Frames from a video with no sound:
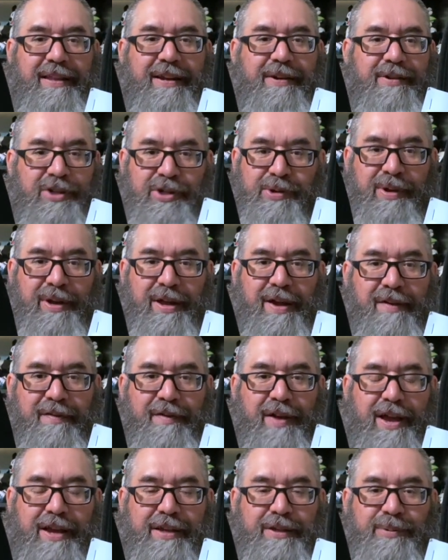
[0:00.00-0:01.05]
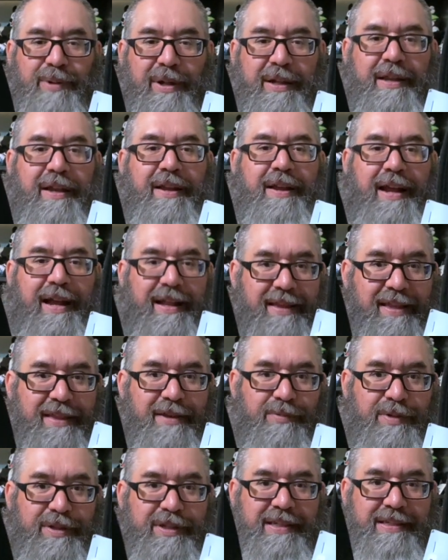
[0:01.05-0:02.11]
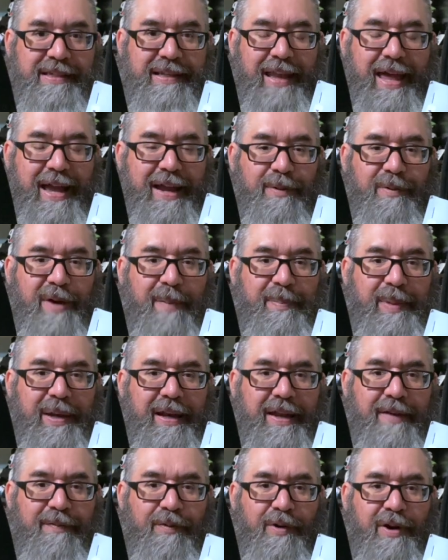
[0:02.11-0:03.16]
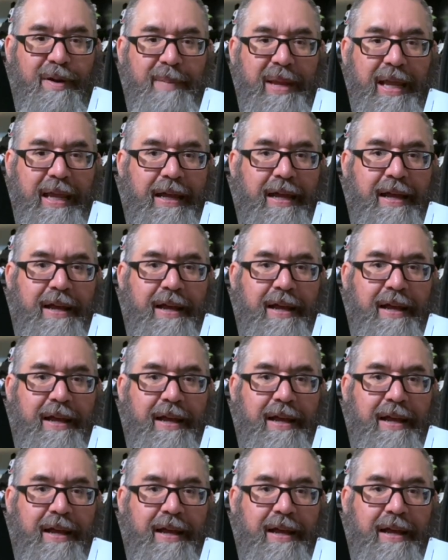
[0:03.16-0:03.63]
They were showing off Oswald, and then there was this line rapidly forming.